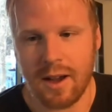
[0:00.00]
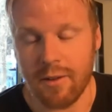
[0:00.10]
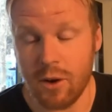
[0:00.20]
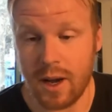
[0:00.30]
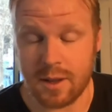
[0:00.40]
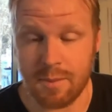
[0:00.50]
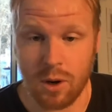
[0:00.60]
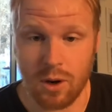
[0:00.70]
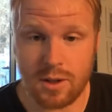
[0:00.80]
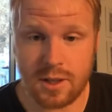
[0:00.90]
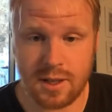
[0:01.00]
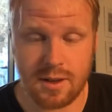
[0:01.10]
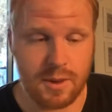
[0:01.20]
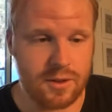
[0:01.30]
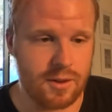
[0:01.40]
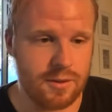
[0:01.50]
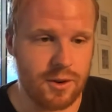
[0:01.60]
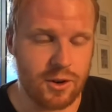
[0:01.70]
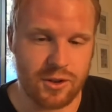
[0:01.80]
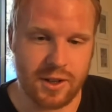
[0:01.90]
I support, which is
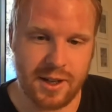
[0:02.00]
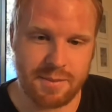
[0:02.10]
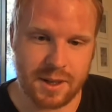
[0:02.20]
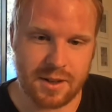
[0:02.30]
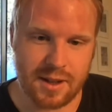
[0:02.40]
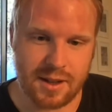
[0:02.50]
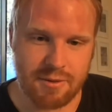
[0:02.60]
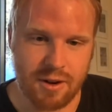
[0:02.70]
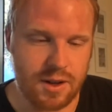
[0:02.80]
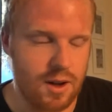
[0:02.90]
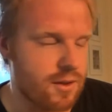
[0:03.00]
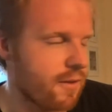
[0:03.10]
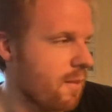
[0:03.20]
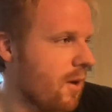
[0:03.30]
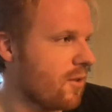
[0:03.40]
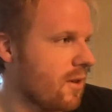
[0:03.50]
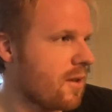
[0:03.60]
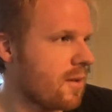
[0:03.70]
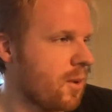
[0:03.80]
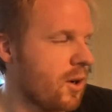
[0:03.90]
unfortunate because it's a roller coaster of
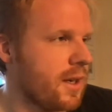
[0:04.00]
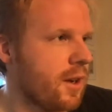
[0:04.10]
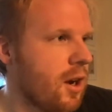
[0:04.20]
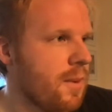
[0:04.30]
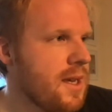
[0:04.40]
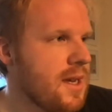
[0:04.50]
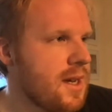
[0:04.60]
emotions supporting Derby.